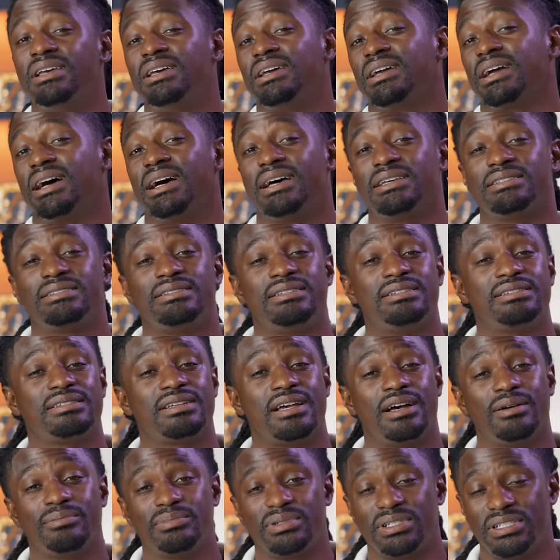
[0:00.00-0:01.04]
guys, these
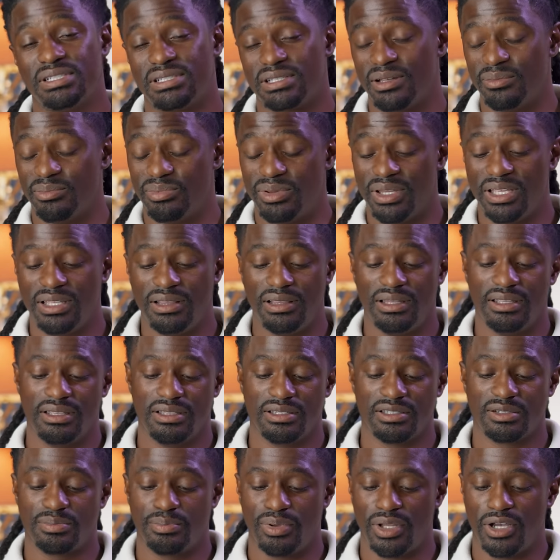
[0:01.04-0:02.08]
companies completely
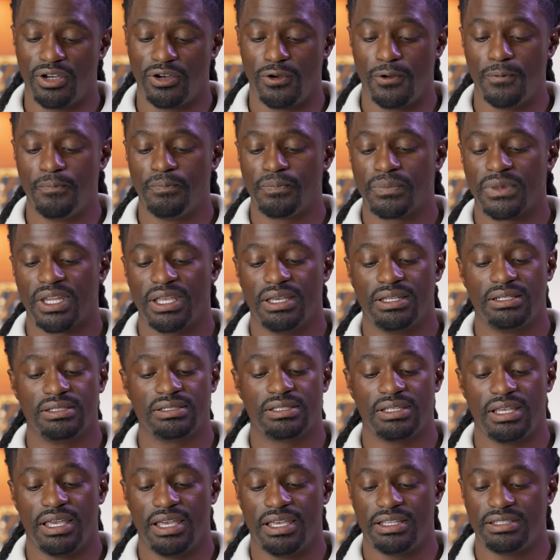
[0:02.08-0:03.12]
explode and it's
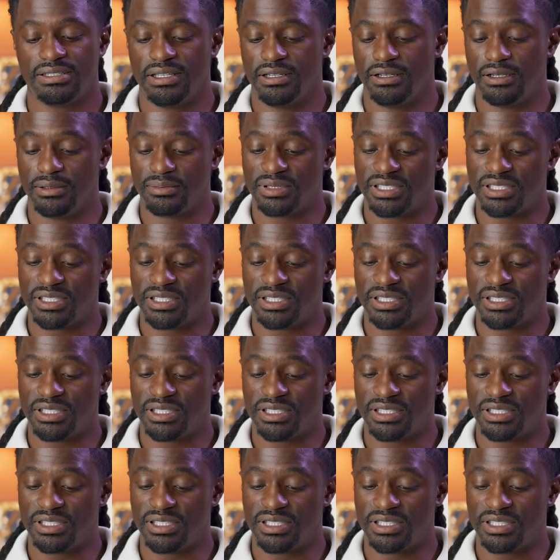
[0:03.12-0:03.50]
at um,